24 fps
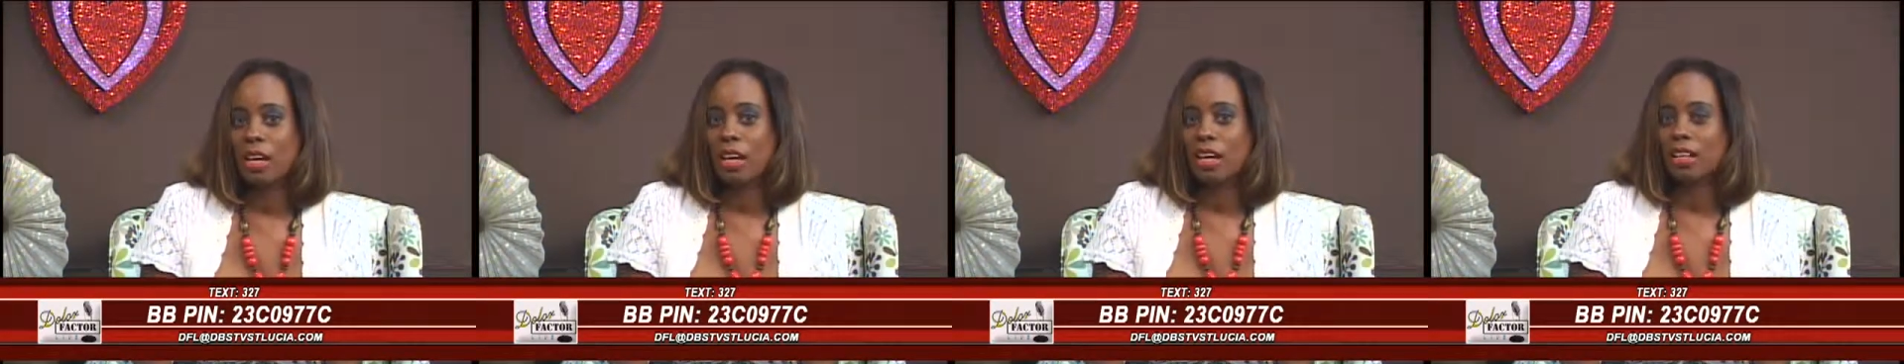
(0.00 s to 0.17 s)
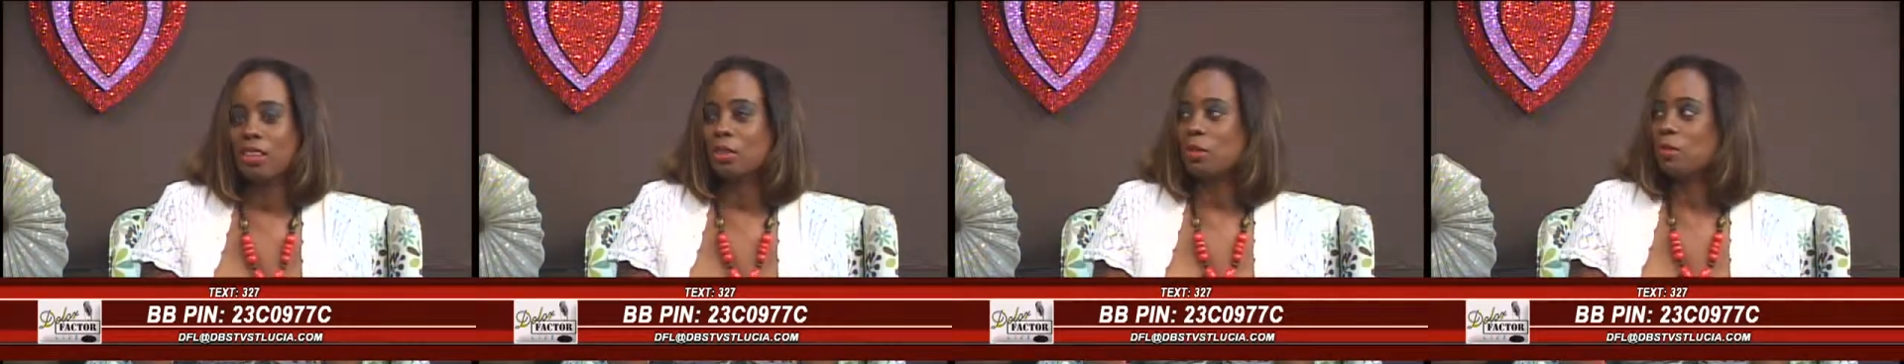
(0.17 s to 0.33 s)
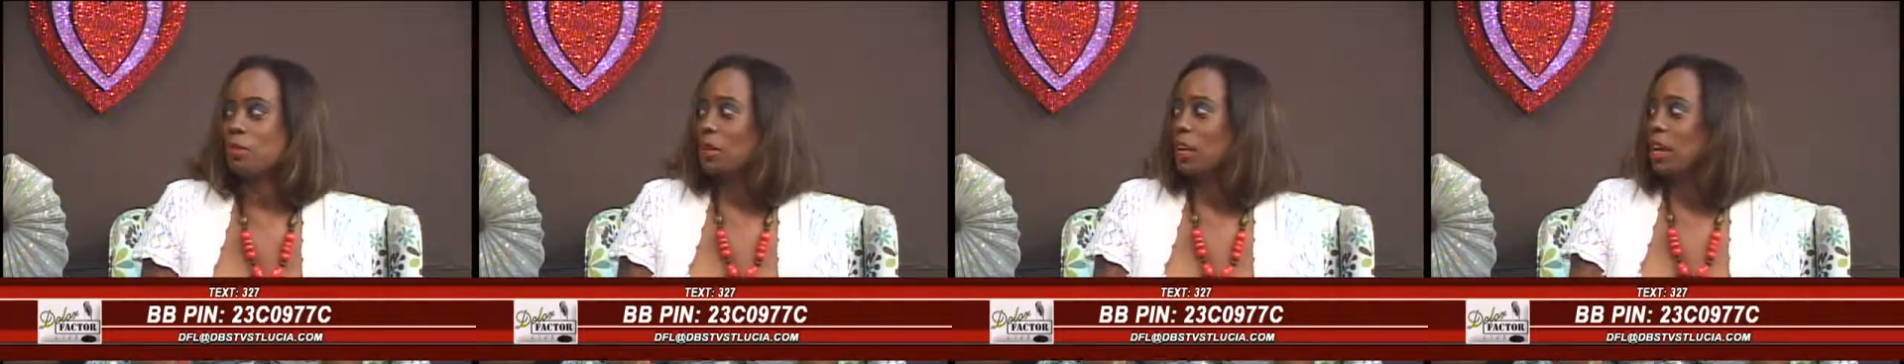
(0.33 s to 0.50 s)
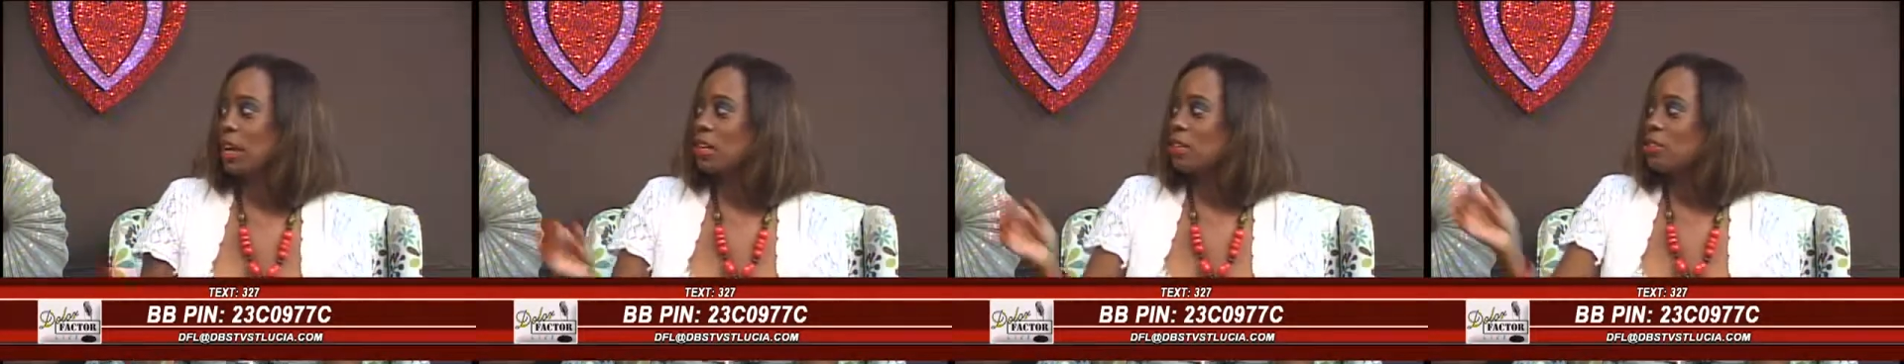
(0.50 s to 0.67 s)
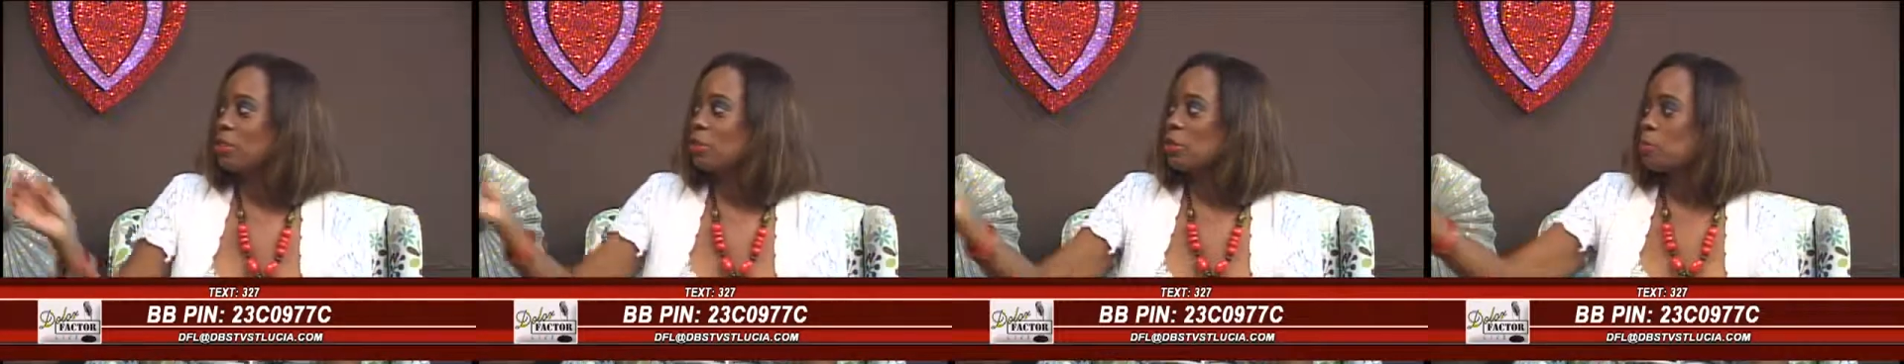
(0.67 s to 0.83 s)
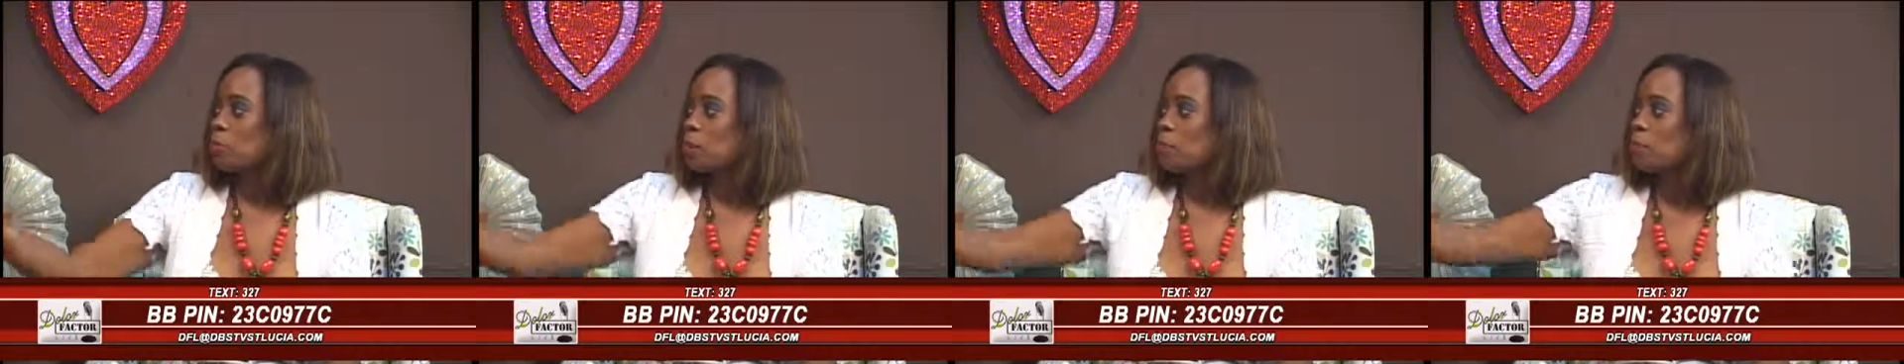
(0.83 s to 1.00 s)
And don't forget, I
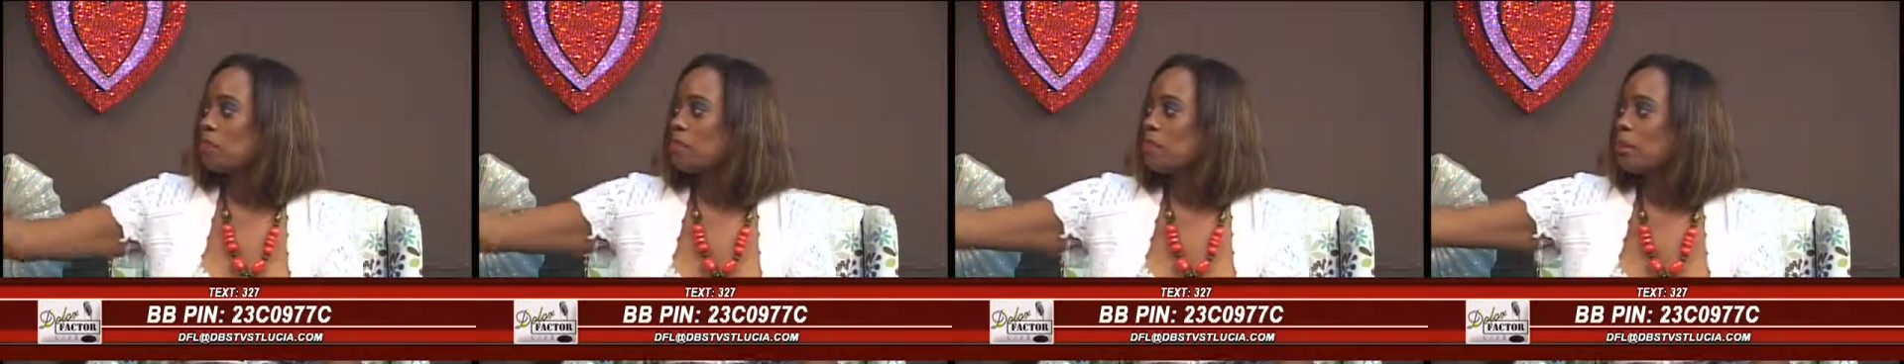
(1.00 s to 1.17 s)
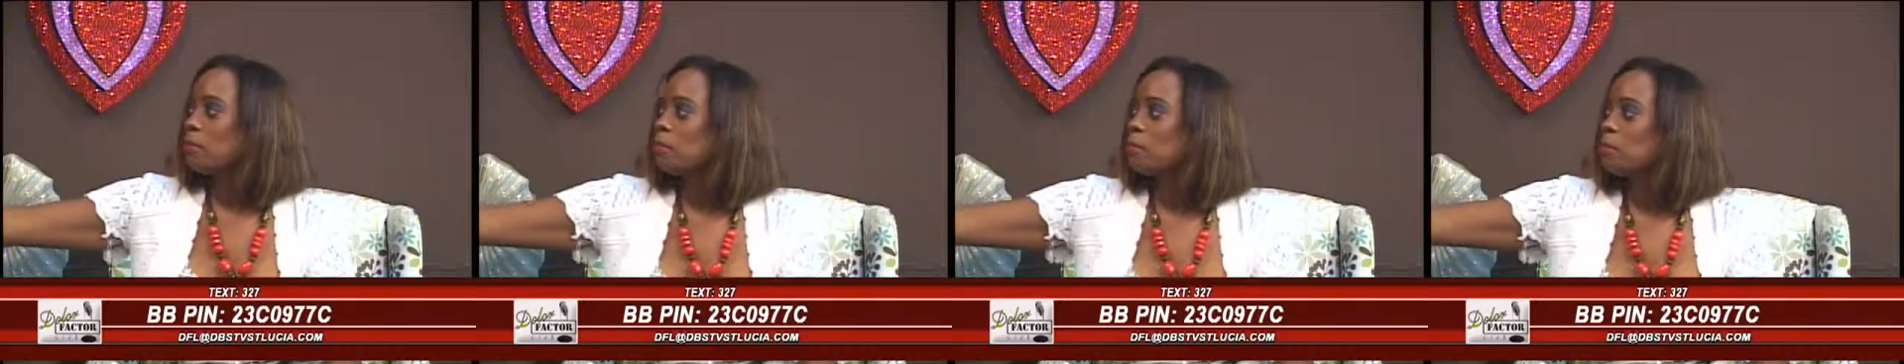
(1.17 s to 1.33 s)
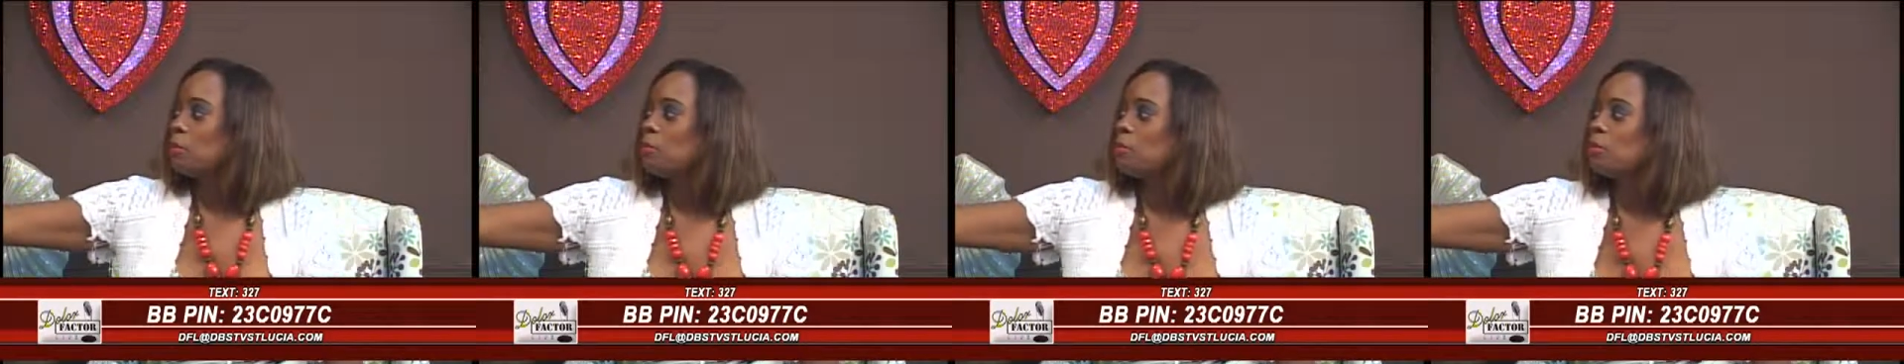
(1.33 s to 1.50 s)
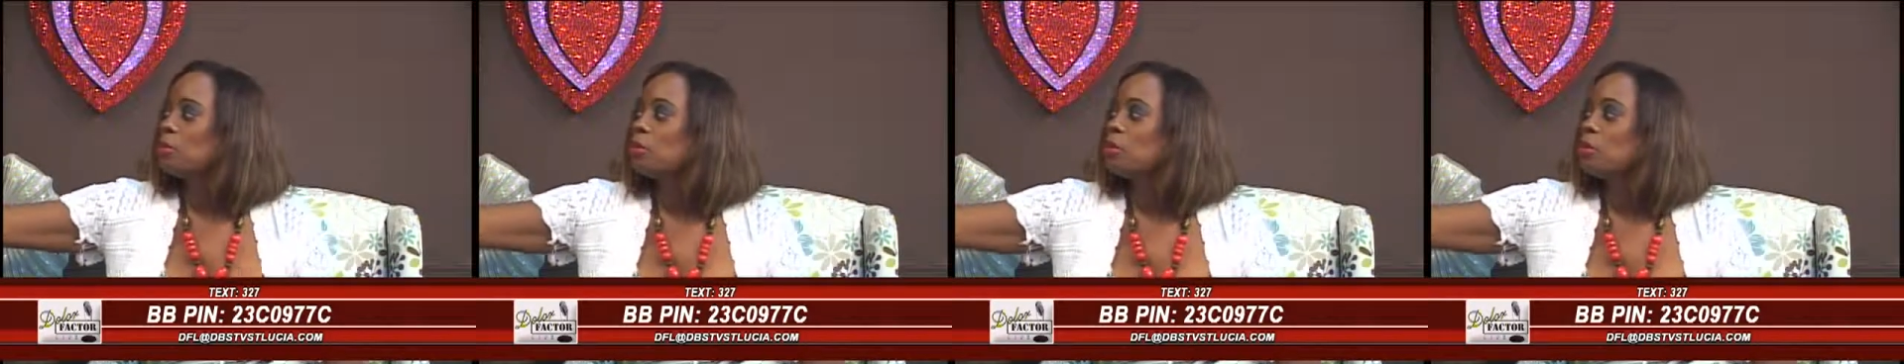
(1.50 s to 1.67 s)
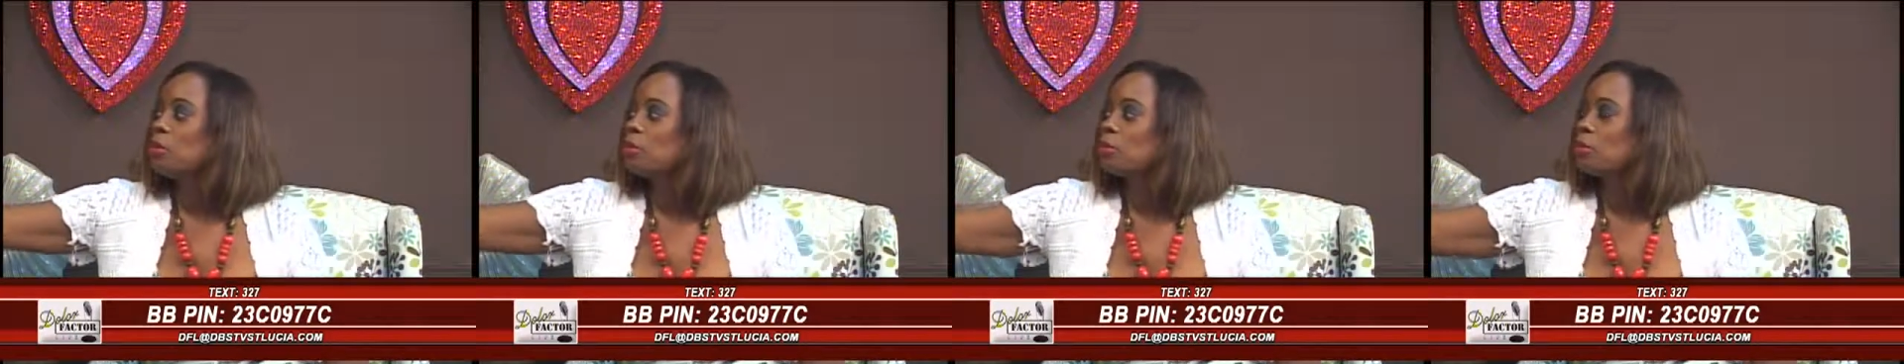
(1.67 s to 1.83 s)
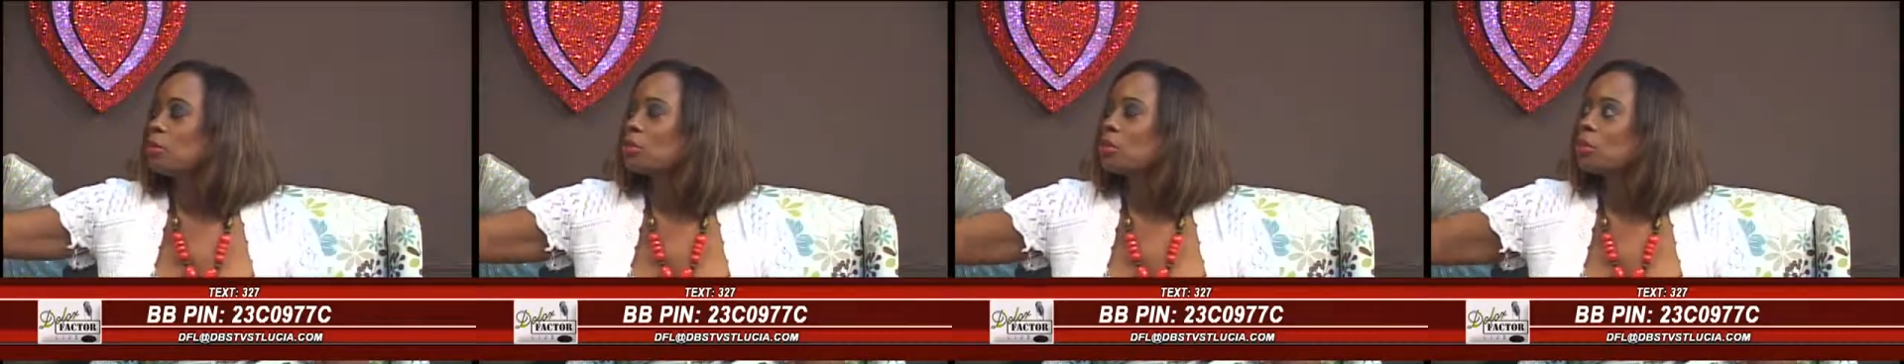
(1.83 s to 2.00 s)
told you about this lovely,
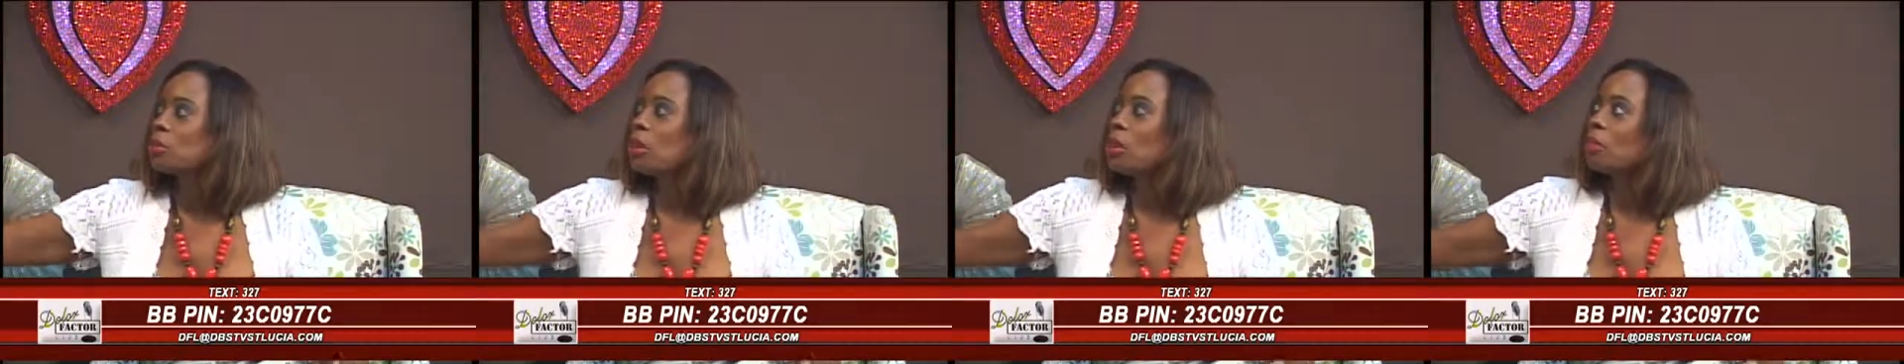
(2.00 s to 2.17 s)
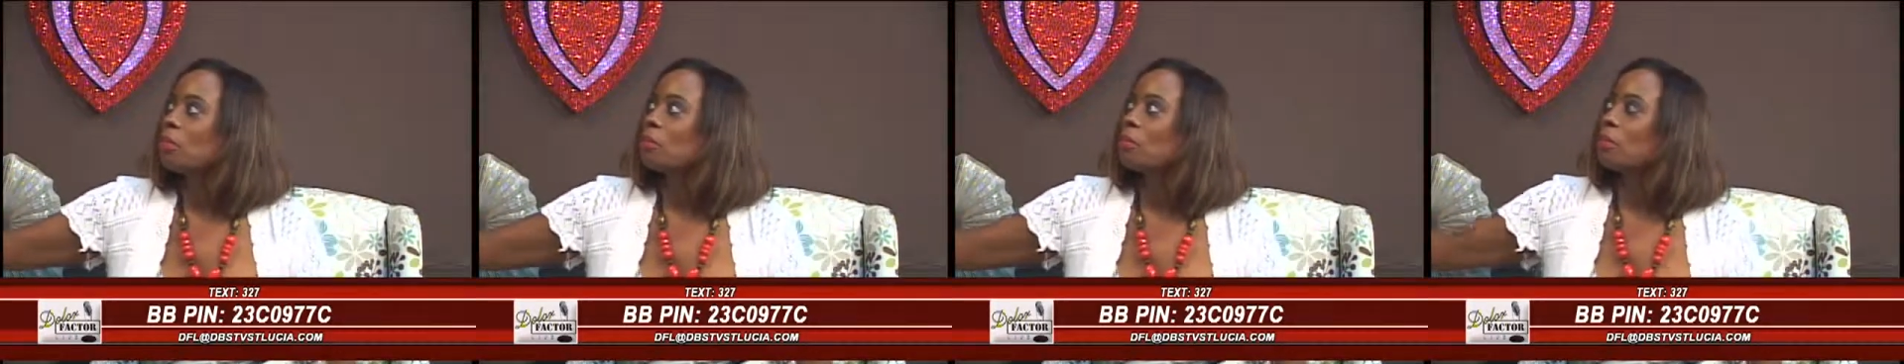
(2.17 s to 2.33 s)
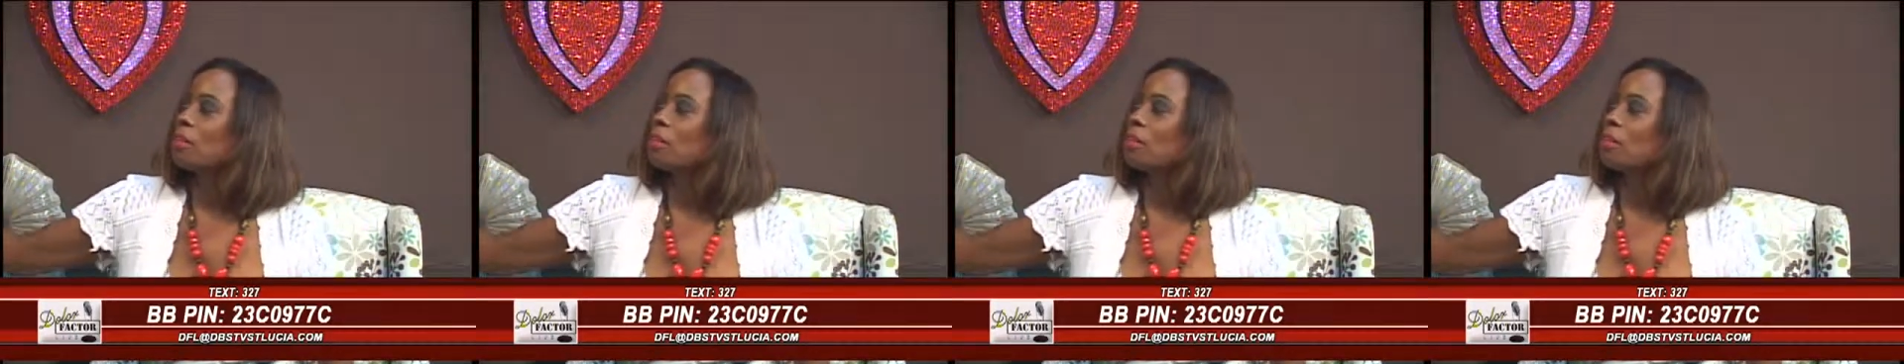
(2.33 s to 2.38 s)
beautiful shop.